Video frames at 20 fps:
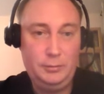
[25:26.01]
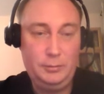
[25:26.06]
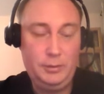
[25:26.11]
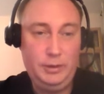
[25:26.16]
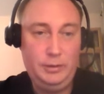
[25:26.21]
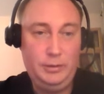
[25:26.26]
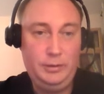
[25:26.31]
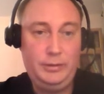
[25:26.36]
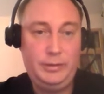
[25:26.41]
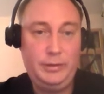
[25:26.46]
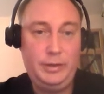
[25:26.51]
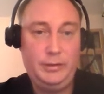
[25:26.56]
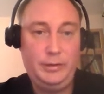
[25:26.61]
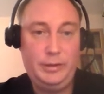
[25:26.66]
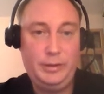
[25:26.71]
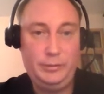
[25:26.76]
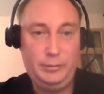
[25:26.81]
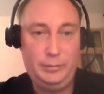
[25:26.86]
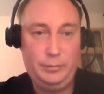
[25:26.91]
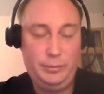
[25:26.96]
Well, there
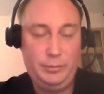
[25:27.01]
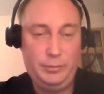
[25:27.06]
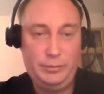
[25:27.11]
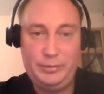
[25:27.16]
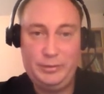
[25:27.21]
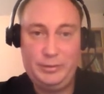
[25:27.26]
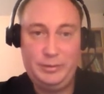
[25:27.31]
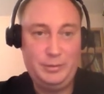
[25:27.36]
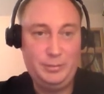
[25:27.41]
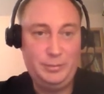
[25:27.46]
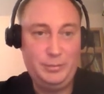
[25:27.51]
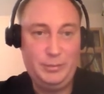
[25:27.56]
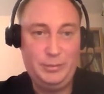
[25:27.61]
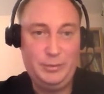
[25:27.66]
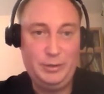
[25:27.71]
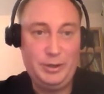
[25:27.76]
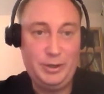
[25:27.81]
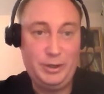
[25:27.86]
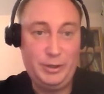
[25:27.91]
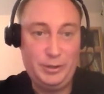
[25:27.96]
are numerous
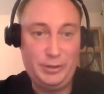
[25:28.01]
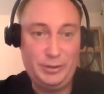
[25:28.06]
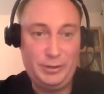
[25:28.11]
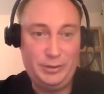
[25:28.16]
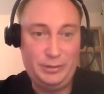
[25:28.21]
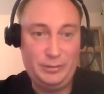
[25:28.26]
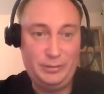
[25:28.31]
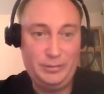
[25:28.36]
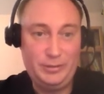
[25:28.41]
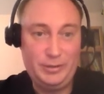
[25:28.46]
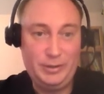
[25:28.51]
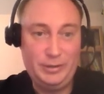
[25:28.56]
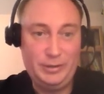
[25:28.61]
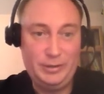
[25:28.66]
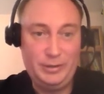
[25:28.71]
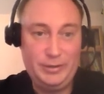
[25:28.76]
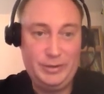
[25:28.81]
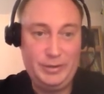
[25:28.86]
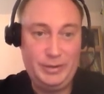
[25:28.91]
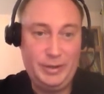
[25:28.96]
implementations of
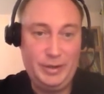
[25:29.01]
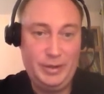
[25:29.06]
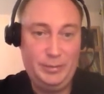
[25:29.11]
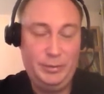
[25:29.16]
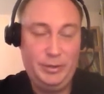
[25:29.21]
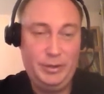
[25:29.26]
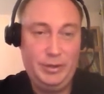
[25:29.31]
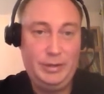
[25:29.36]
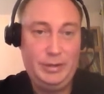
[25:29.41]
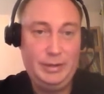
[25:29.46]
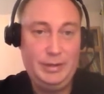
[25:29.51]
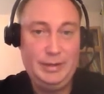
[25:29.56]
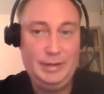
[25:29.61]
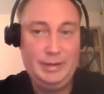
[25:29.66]
standard C library,